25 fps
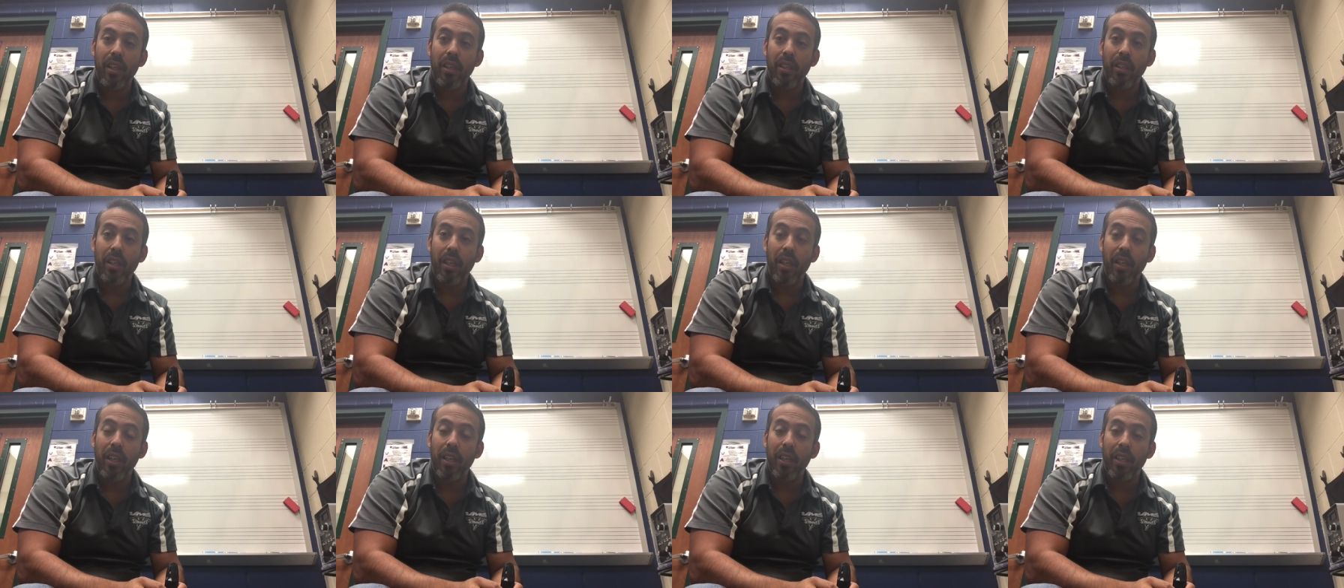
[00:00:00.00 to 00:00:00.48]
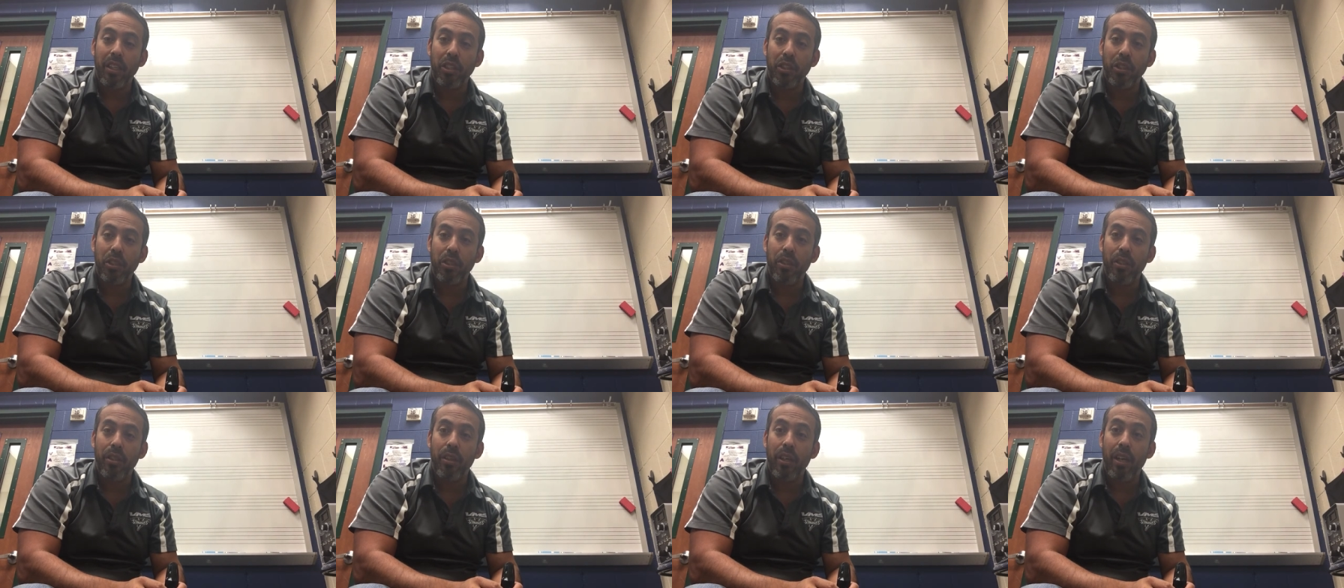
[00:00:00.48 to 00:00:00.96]
the
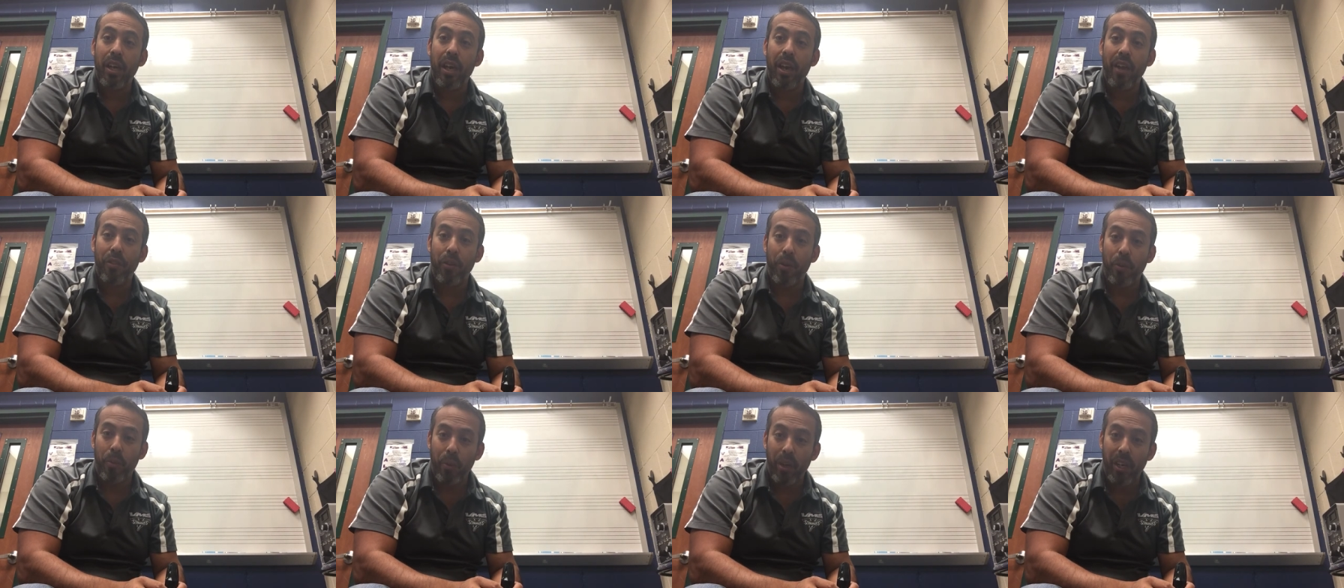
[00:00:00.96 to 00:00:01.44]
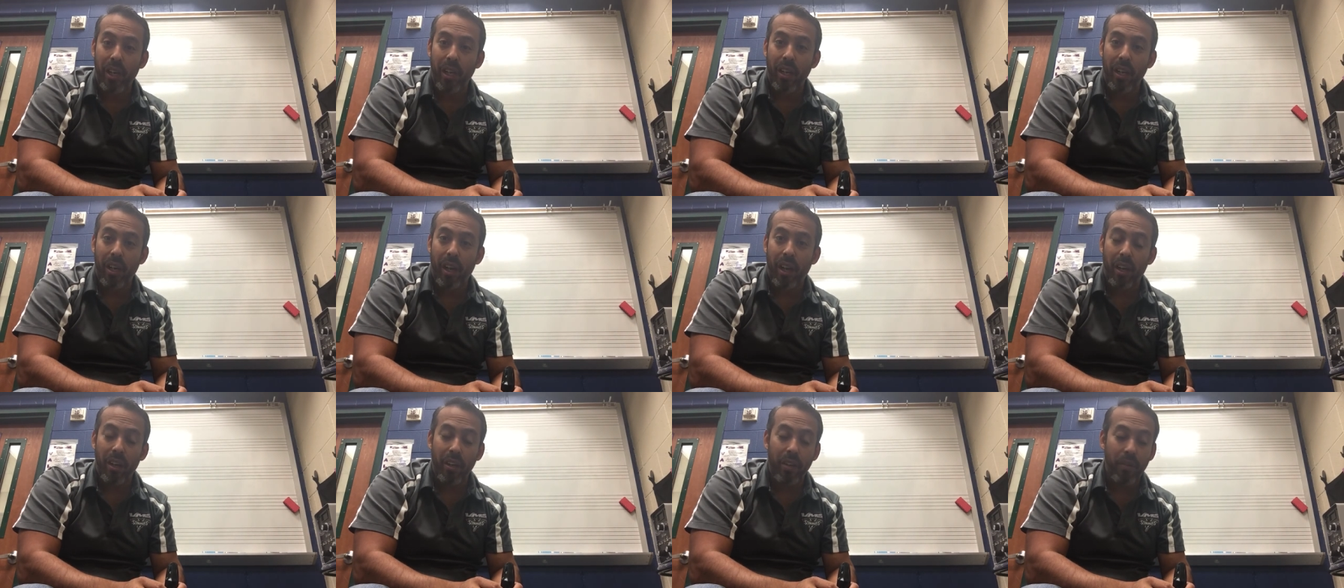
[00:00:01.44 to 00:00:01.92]
ligature, and the reed
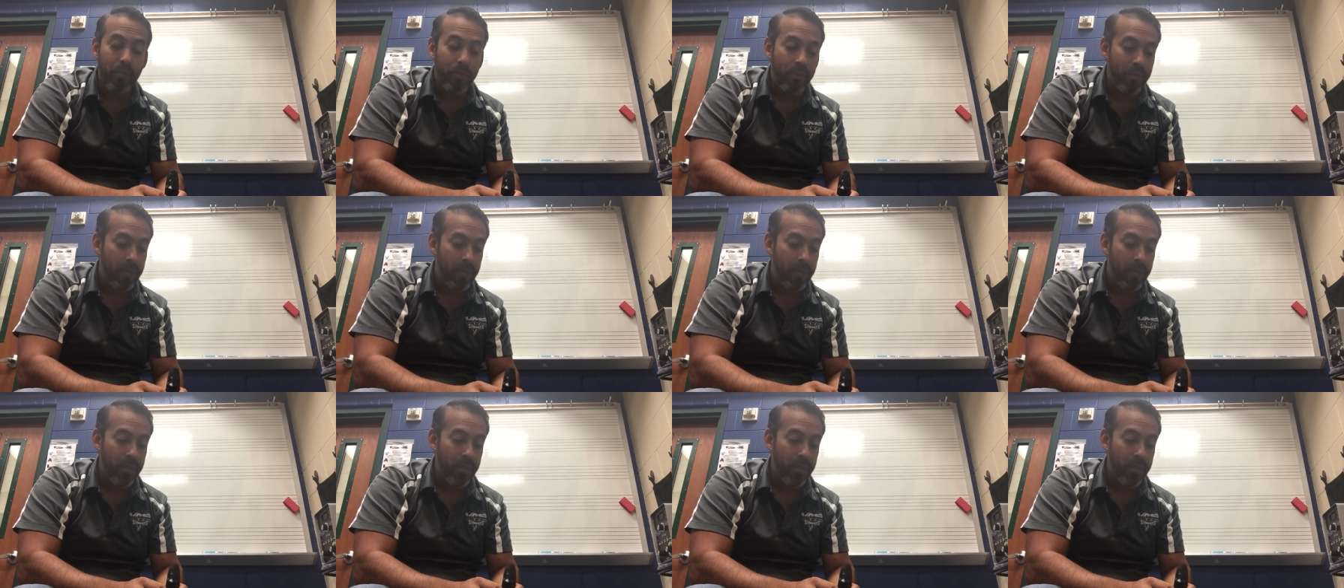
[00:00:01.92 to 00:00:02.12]
on.